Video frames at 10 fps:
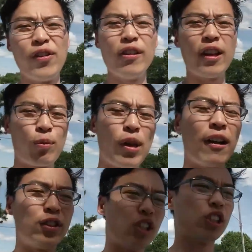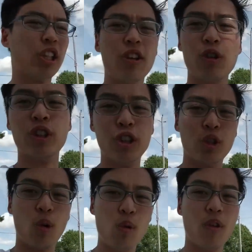feel like we have such little
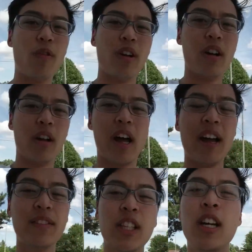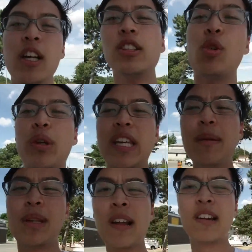control over our lives, so we
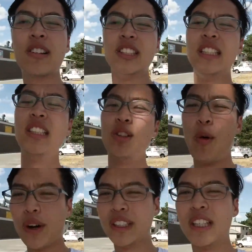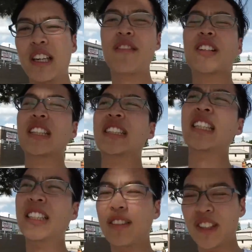keep telling us these stories that give us a
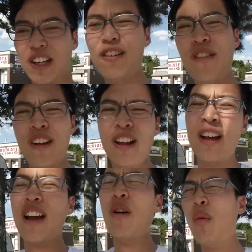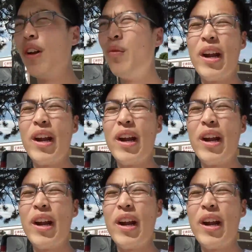sense of self, when in